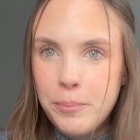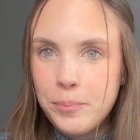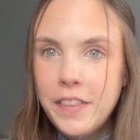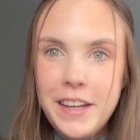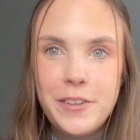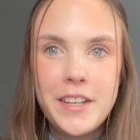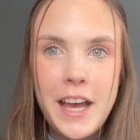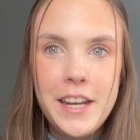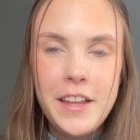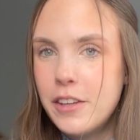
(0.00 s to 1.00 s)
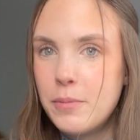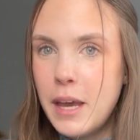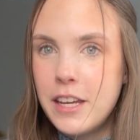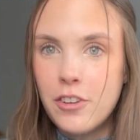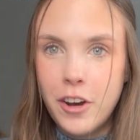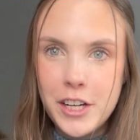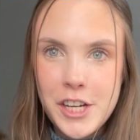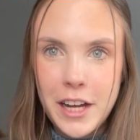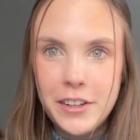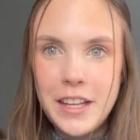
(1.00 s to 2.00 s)
On the outside, this bag is
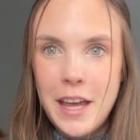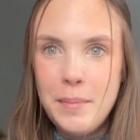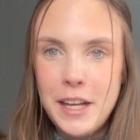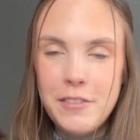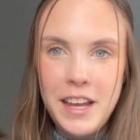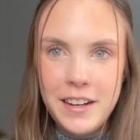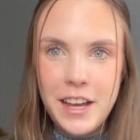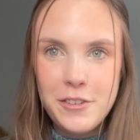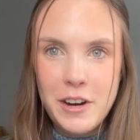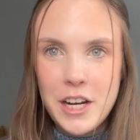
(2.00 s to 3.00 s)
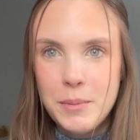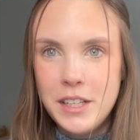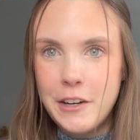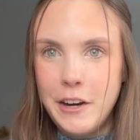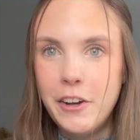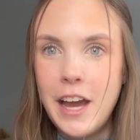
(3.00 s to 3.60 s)
hard-shelled and made of anti-scratch material,